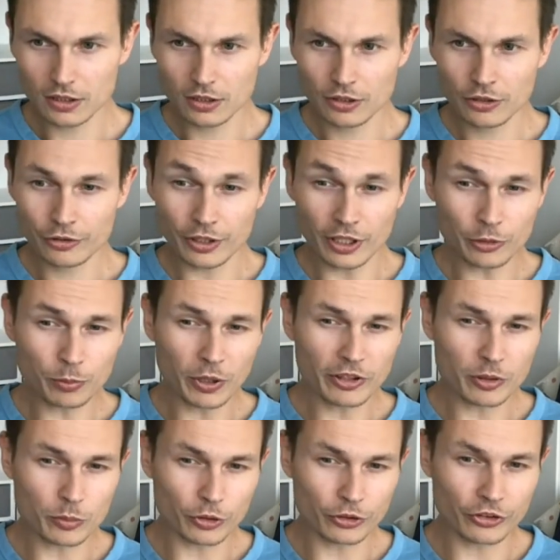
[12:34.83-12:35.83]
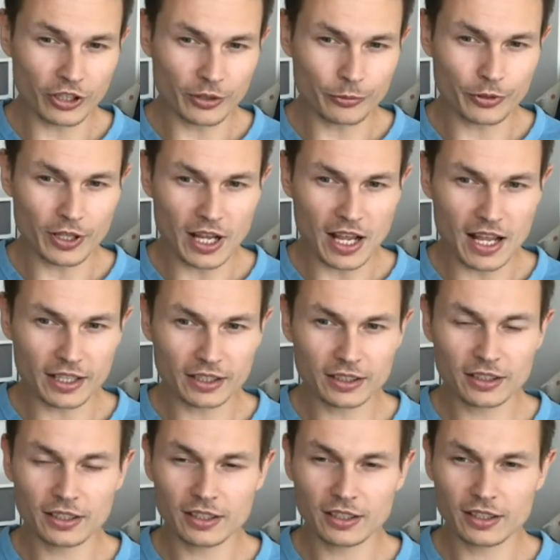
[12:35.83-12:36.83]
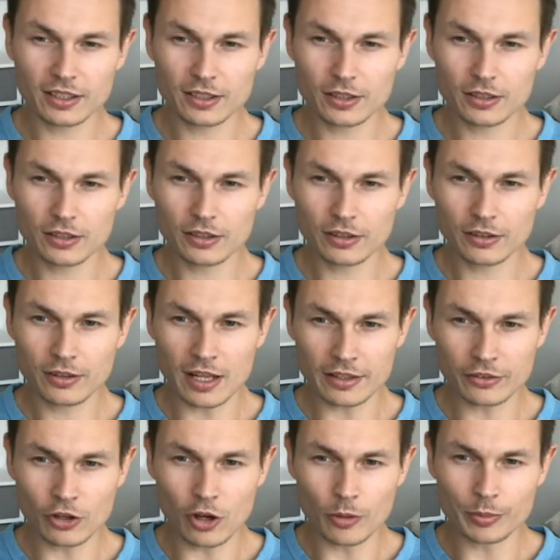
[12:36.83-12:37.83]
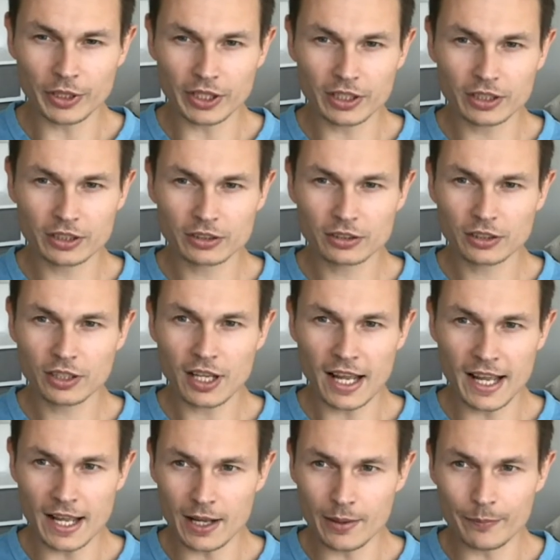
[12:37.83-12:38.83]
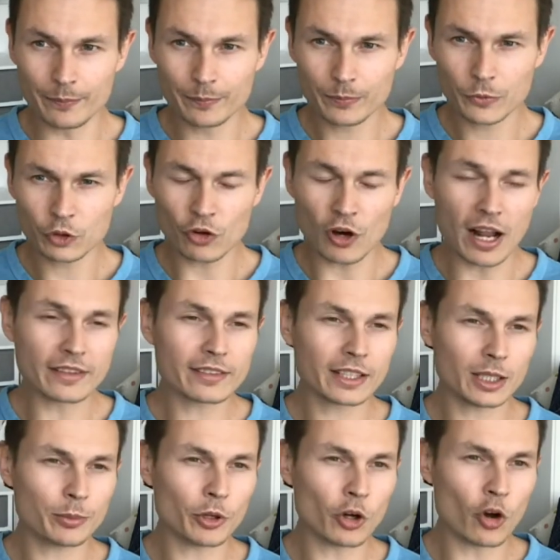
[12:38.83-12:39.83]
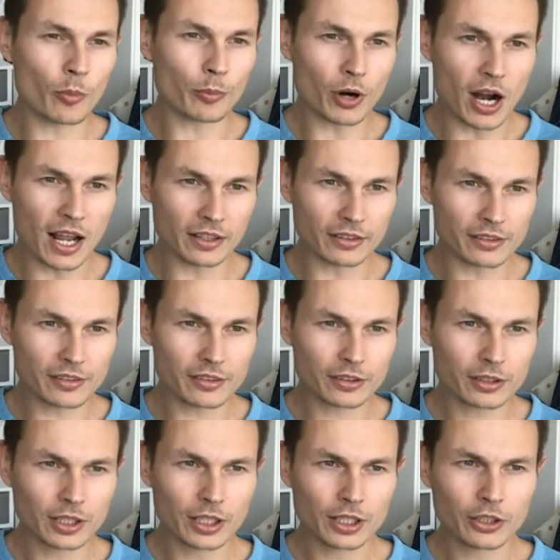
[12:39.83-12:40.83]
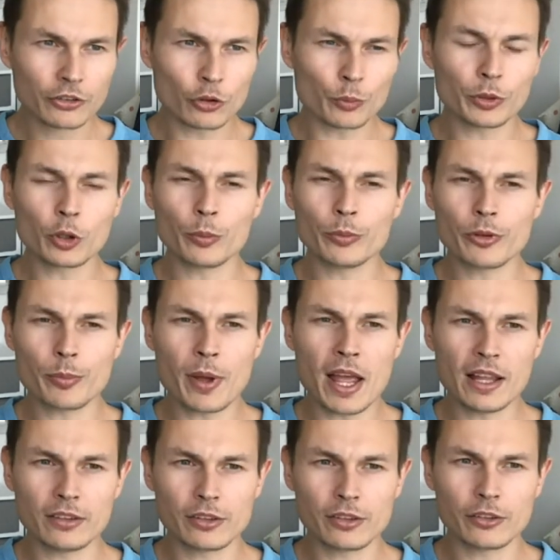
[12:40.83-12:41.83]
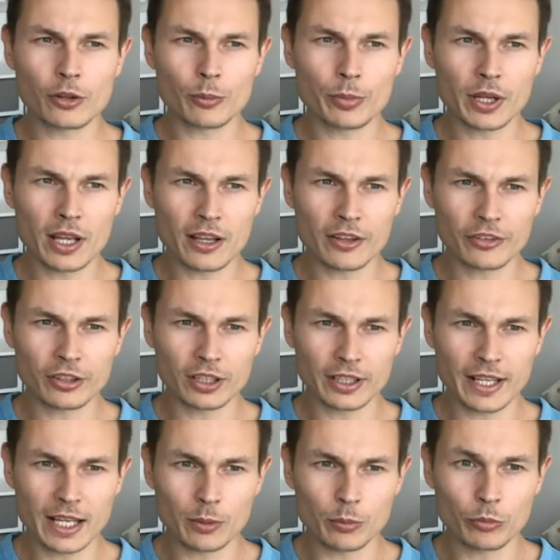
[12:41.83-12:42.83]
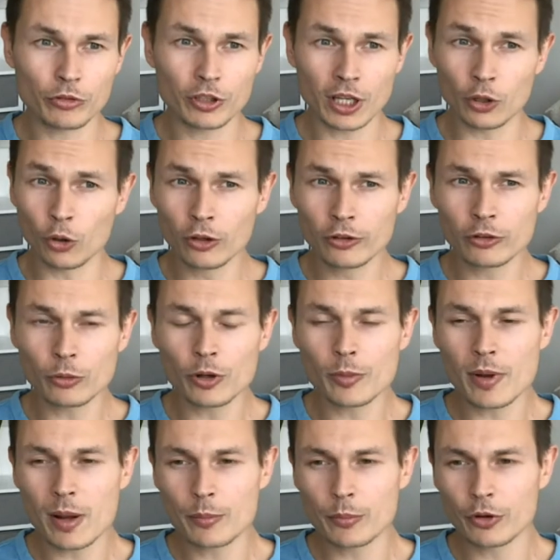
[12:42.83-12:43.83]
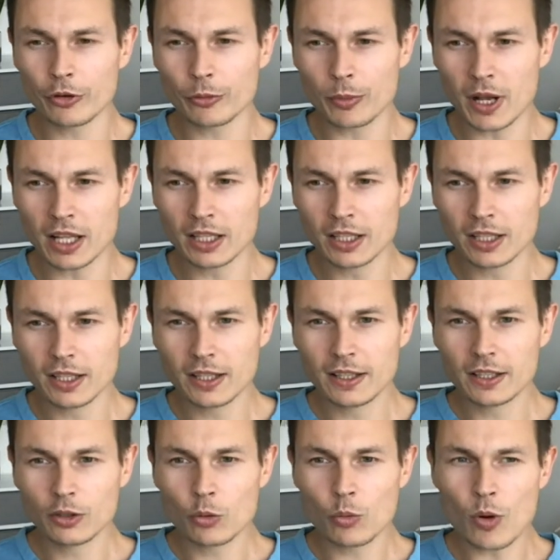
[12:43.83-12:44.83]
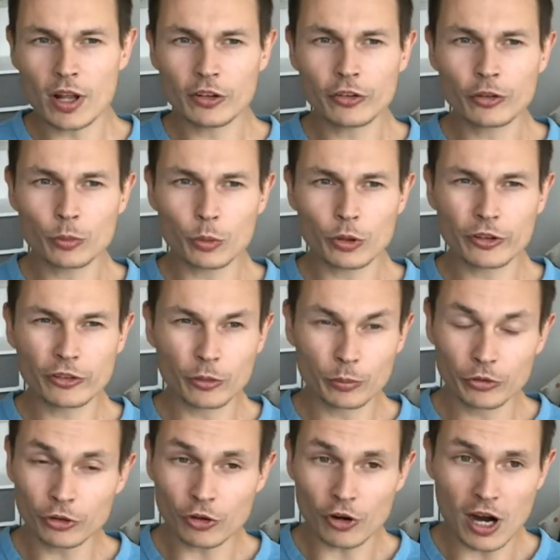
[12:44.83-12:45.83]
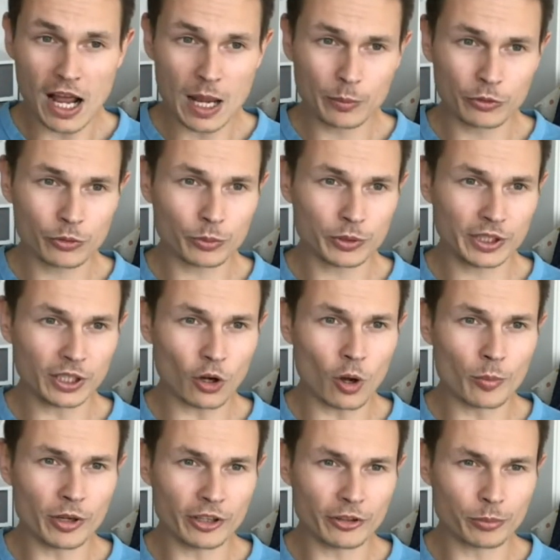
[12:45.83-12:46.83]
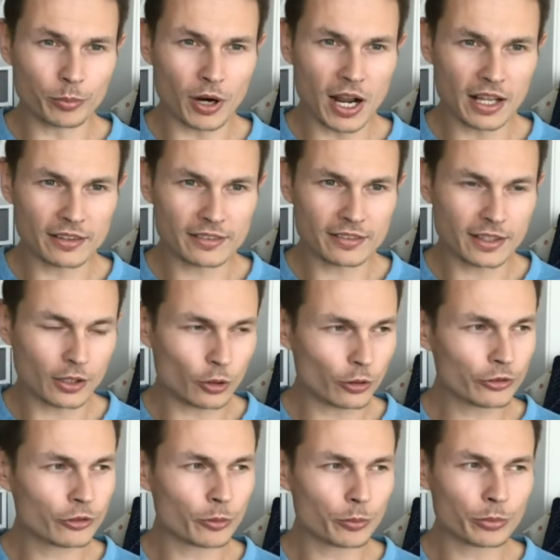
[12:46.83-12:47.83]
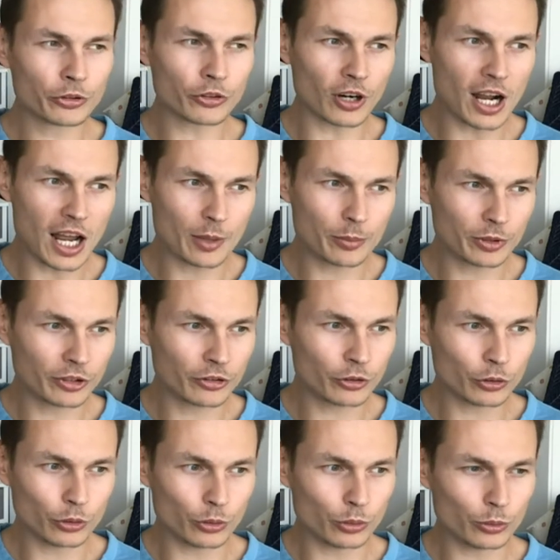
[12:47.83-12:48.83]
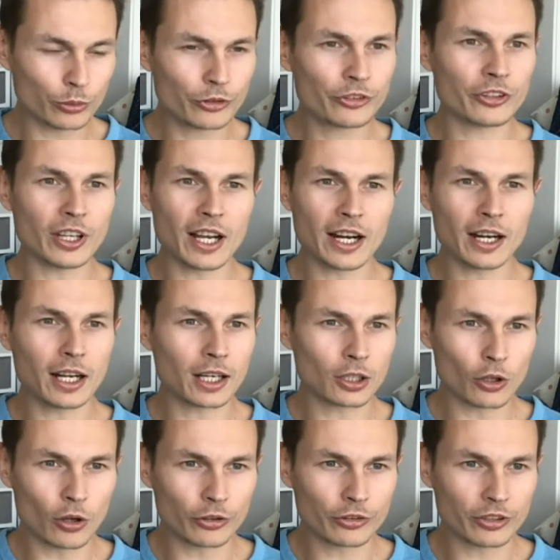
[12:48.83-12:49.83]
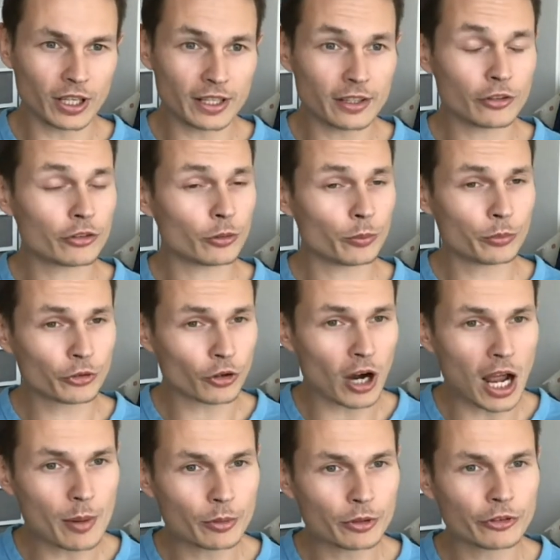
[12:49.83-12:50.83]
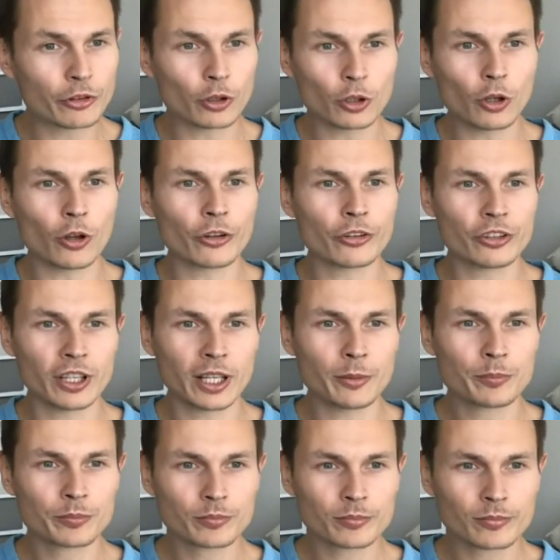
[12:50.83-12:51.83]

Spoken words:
So that's pretty much it for that topic. Try to keep it on brand. Don't become dependent on personal names. And also remember as well, when someone subscribes to an e-commerce brand, they're not subscribing to Sarah at Glossier, they're subscribing to Glossier.